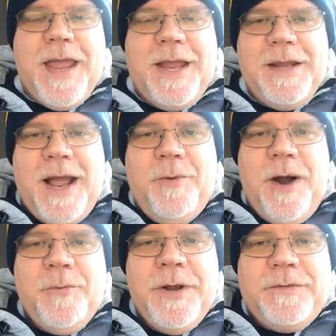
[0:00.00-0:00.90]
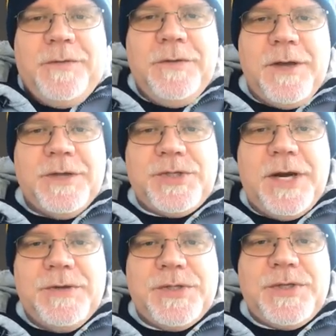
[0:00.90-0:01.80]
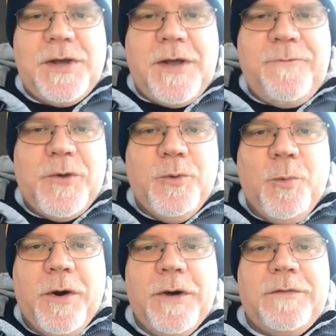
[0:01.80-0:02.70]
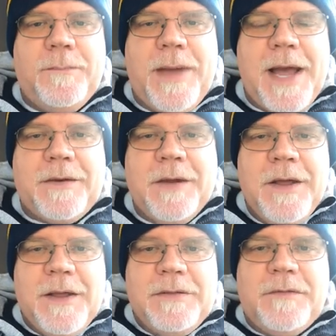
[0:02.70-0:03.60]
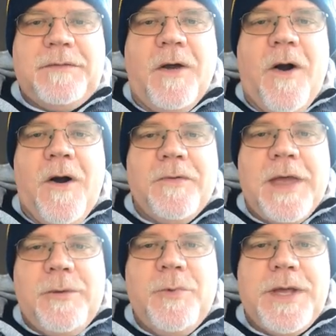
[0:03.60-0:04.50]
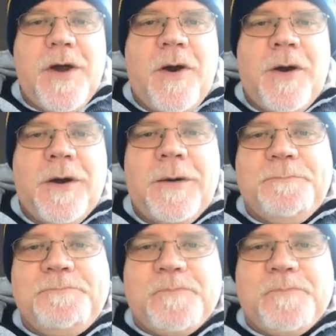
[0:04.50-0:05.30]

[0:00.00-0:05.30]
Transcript: And I wanted to share just a few words about the song that we are